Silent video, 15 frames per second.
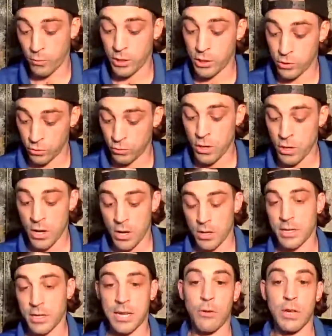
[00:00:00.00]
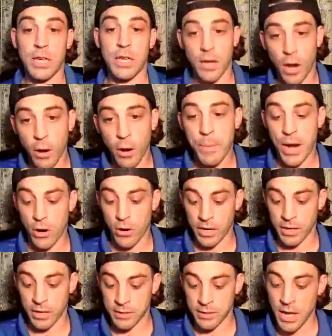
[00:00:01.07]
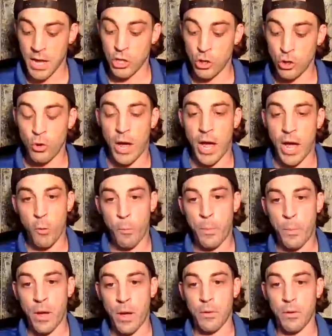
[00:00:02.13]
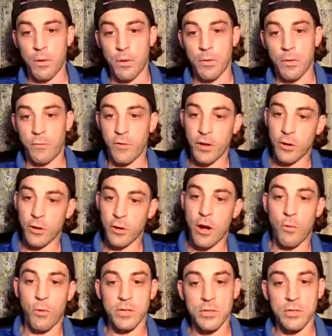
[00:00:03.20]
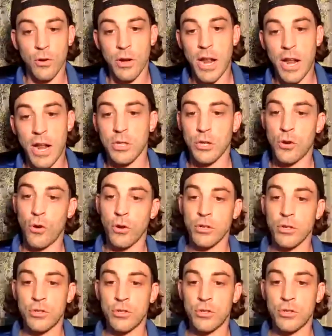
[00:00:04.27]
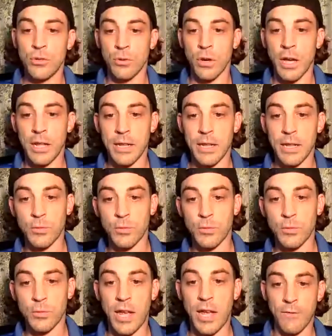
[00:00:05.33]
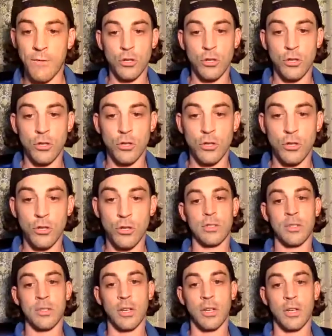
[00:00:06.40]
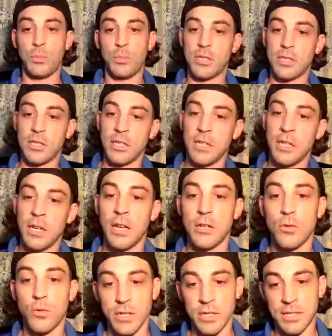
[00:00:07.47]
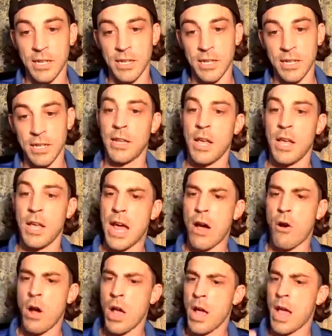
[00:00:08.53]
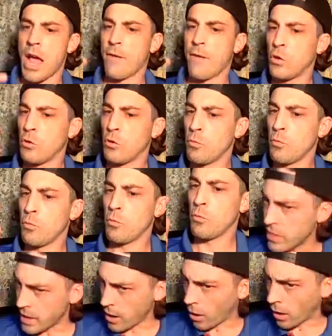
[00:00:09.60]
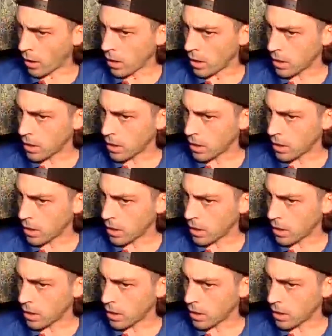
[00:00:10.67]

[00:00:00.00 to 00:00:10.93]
We do. That's how we get our bearings. You help figure out what's going on with the course, too. And this week, we have a new course, TPC-Twin Cities. Now, have you been there?